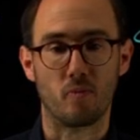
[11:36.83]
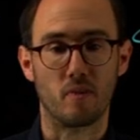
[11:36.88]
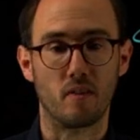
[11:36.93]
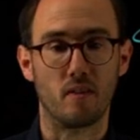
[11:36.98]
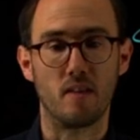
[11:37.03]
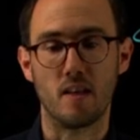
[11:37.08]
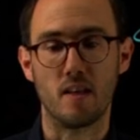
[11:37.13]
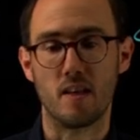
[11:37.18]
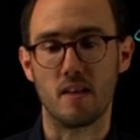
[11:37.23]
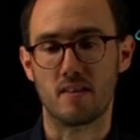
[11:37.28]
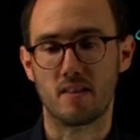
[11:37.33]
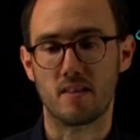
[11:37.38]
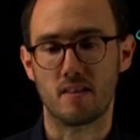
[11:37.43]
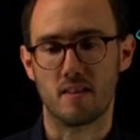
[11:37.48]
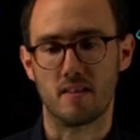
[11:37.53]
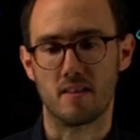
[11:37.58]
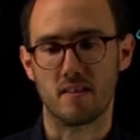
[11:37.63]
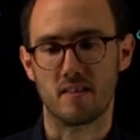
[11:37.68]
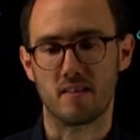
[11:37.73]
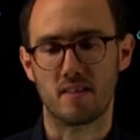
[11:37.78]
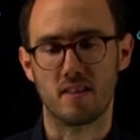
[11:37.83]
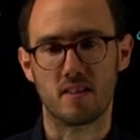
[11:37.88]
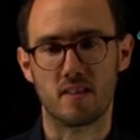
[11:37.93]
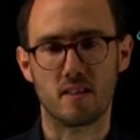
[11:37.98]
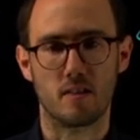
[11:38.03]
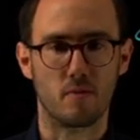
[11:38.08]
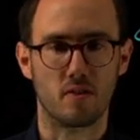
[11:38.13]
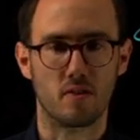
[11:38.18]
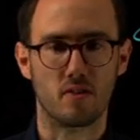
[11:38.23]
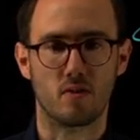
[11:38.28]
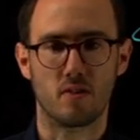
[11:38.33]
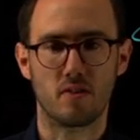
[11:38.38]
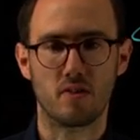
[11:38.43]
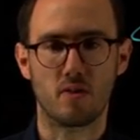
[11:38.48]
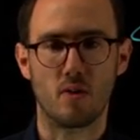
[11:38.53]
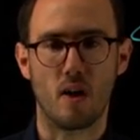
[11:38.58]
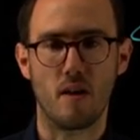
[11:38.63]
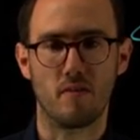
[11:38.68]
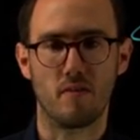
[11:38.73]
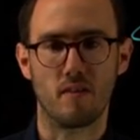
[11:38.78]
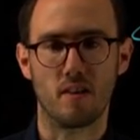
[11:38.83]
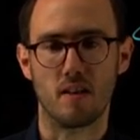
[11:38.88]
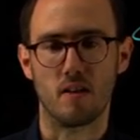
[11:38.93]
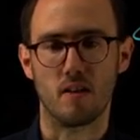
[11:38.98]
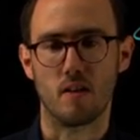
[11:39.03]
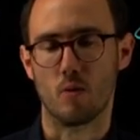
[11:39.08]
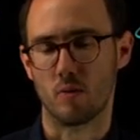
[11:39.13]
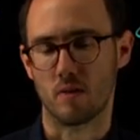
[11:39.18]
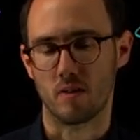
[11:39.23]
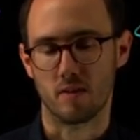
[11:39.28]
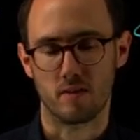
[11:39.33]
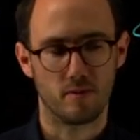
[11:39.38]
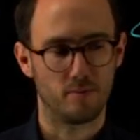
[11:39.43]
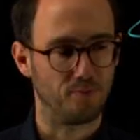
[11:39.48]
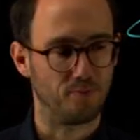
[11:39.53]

the system is not so heavily loaded.